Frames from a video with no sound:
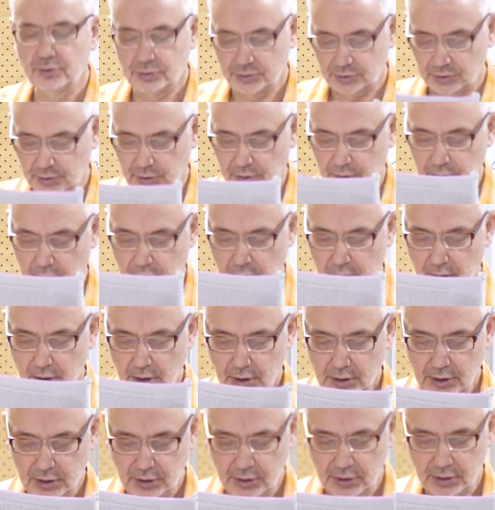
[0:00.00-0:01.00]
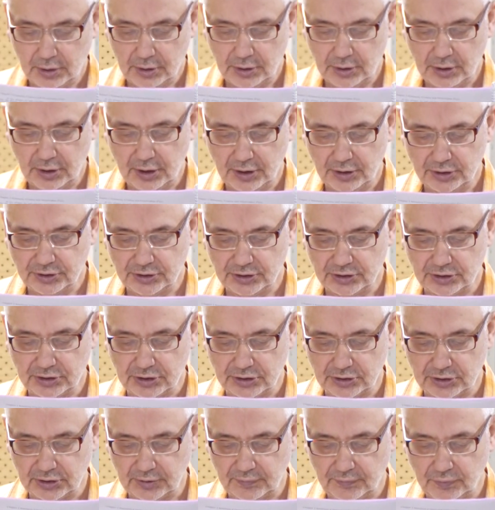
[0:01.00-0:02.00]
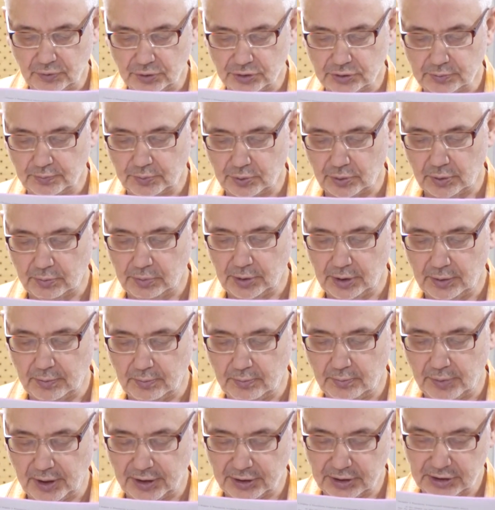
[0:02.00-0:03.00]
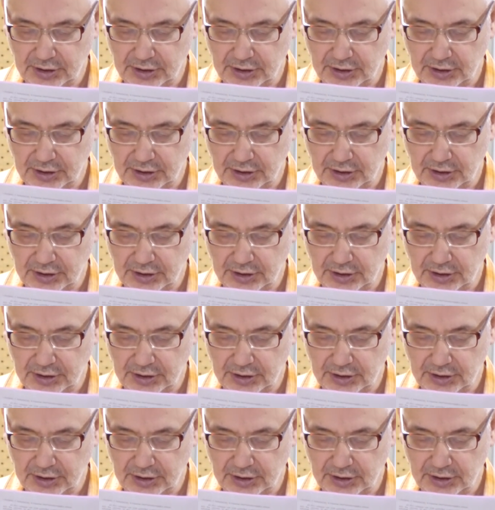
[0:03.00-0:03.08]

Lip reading: So, and this is the first problem. But